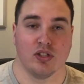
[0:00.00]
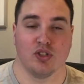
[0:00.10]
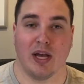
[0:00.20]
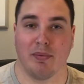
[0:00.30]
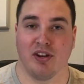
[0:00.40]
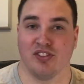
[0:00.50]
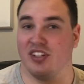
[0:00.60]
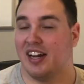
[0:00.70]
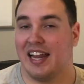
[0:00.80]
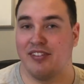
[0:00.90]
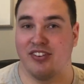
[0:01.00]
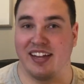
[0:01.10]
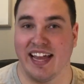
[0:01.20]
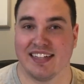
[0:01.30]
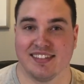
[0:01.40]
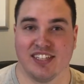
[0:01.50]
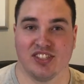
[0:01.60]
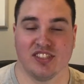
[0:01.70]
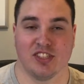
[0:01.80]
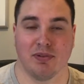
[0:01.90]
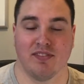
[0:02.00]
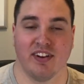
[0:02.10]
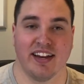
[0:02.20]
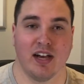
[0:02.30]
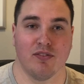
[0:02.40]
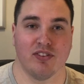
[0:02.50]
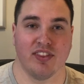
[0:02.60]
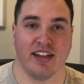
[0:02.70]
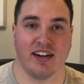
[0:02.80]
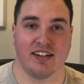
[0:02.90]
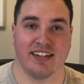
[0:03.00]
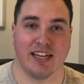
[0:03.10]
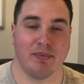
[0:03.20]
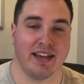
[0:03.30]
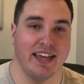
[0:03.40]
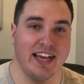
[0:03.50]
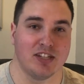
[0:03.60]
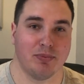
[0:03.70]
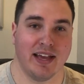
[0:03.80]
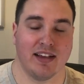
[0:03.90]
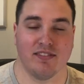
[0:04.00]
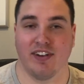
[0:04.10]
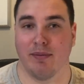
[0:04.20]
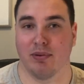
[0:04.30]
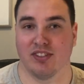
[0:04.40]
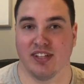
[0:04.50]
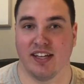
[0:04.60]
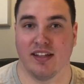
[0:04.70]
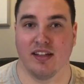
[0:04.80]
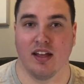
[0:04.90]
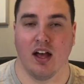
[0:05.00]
So I've been using it a lot for gas stations. It's been very helpful there to get my cash back, 5%.